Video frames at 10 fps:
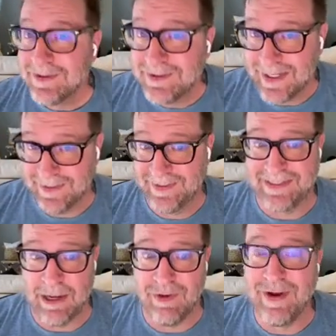Check this
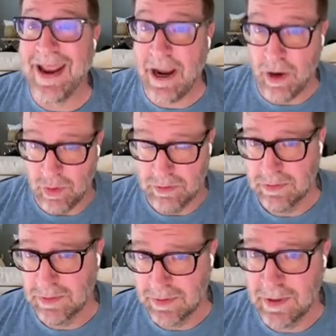out now.
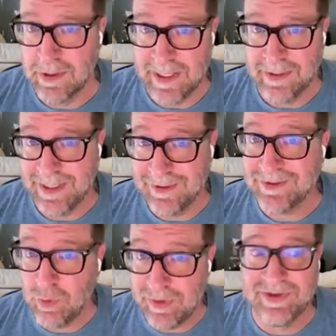All right.
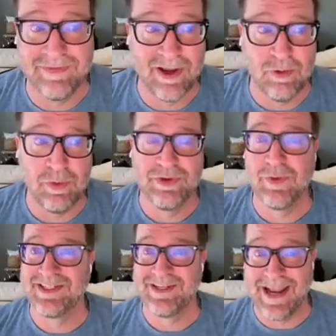Here's what is available
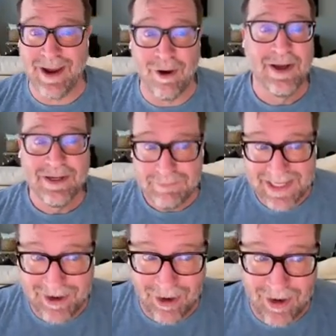to us now
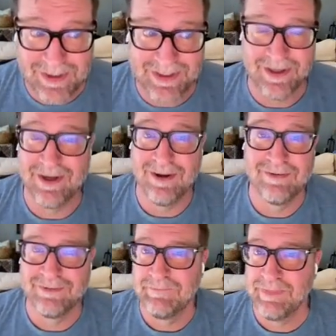because
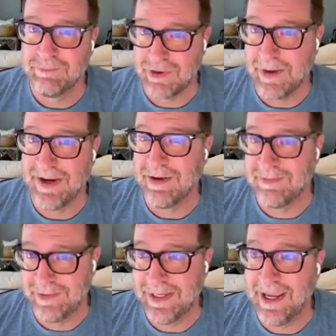of
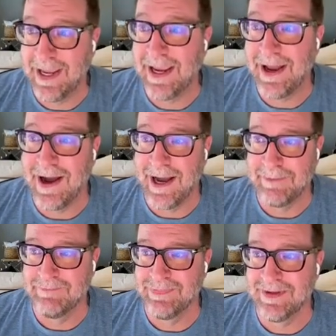primarily AI.
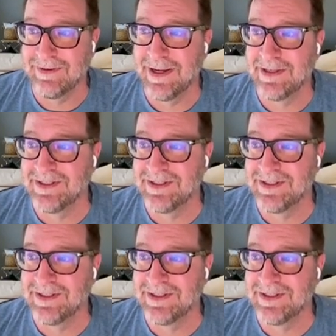All right.